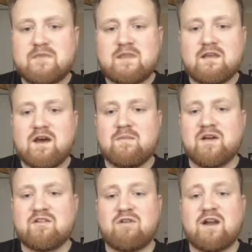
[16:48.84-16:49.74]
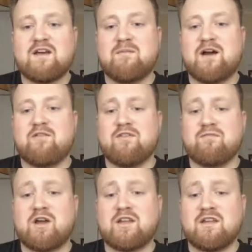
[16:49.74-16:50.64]
a great amount of
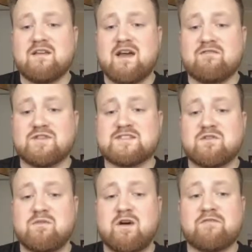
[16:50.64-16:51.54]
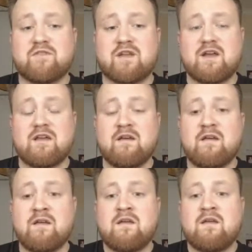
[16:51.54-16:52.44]
money every single month. Okay,
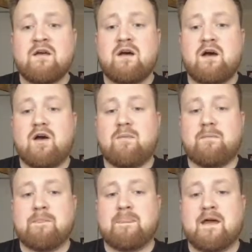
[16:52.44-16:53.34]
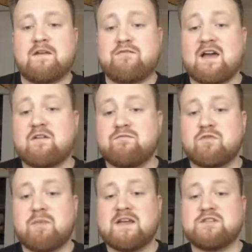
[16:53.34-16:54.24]
and if that can
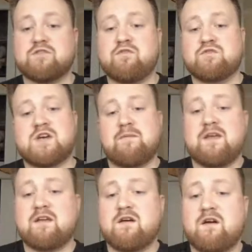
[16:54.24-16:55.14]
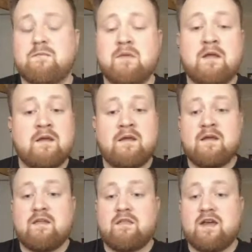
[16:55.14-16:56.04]
replace your full-time income,
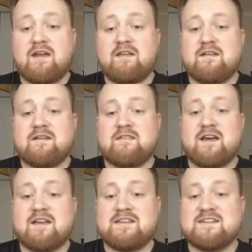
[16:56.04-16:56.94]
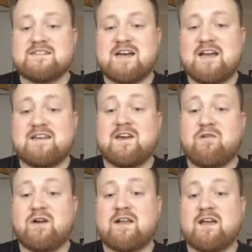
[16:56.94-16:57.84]
then that is ideal.
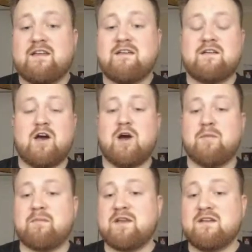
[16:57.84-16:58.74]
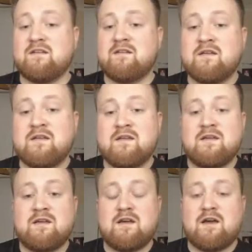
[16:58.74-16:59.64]
Okay, I'm in
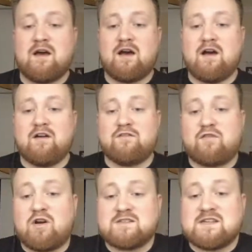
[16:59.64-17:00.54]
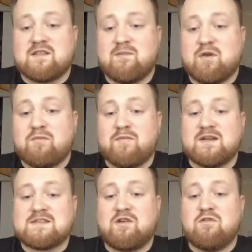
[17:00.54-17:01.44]
France at the moment
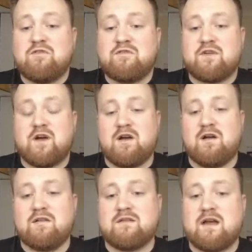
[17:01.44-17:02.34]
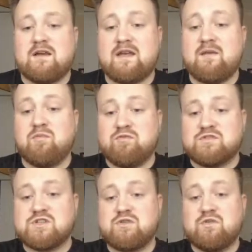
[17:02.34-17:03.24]
myself, and able
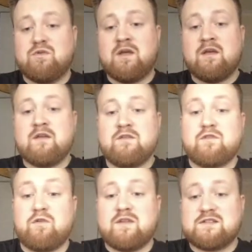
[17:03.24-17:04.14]
to do this